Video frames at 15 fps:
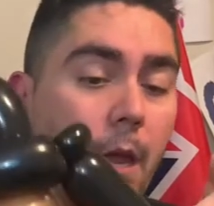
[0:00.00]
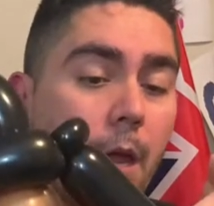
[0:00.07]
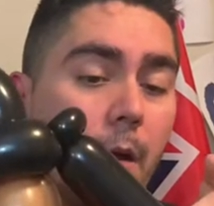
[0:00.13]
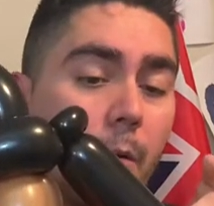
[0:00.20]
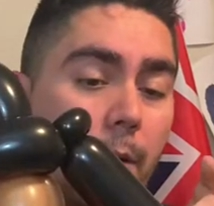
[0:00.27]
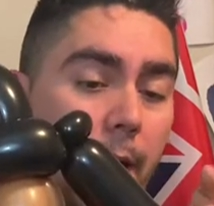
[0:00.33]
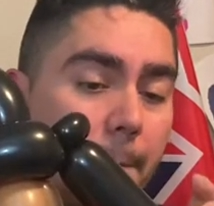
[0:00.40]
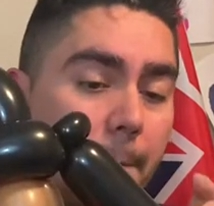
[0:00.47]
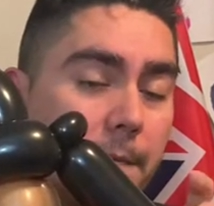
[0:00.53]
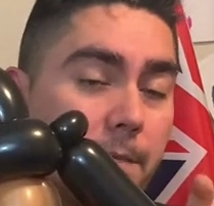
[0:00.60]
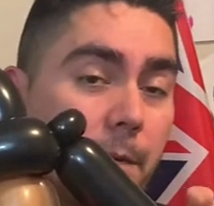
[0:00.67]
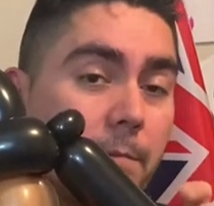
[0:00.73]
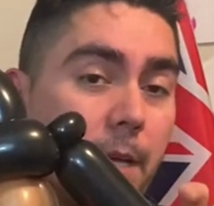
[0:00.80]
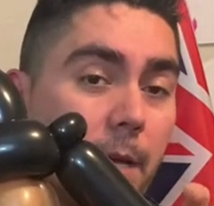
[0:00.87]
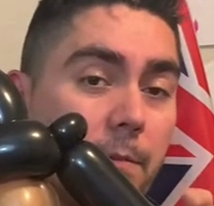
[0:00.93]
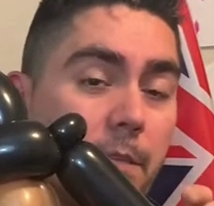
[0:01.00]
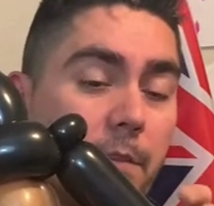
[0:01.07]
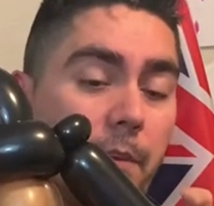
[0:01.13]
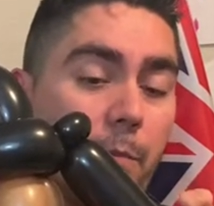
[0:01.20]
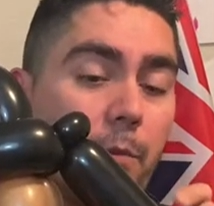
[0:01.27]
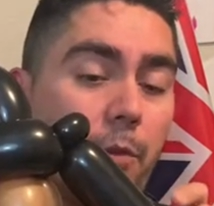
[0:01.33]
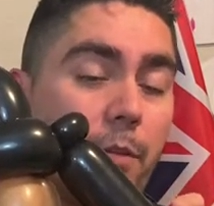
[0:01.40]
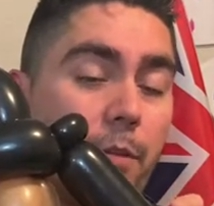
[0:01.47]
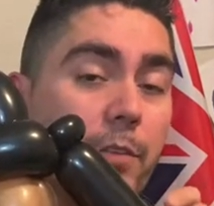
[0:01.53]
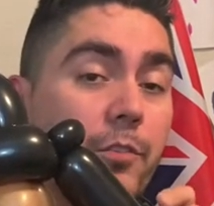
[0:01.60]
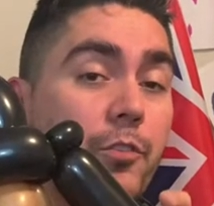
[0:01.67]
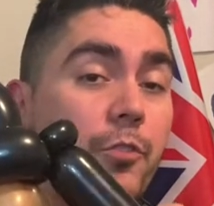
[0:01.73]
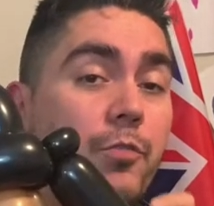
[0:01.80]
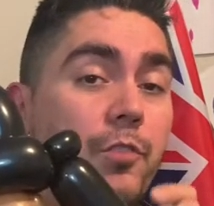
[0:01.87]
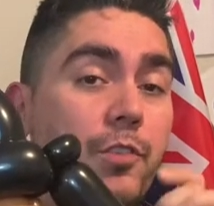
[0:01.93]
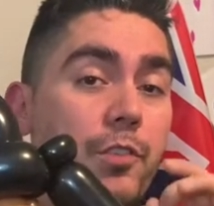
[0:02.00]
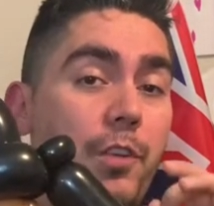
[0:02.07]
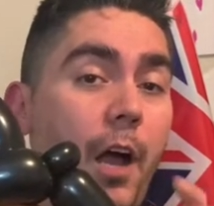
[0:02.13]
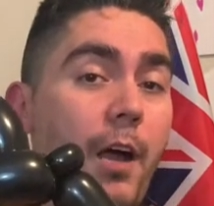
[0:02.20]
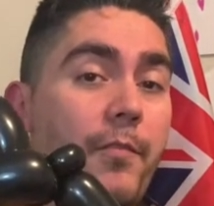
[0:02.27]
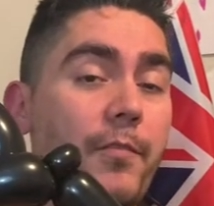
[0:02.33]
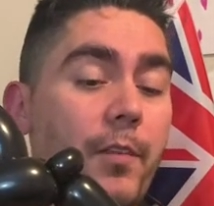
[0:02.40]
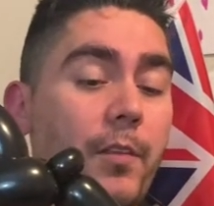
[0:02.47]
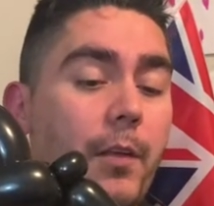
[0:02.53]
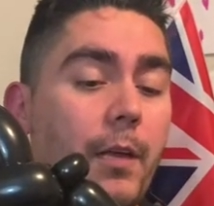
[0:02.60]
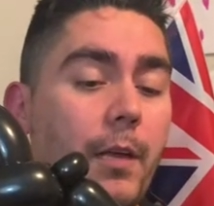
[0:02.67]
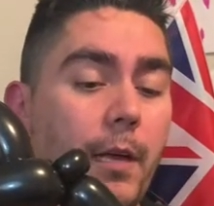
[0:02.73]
what happens sometimes if your balloon is too soft,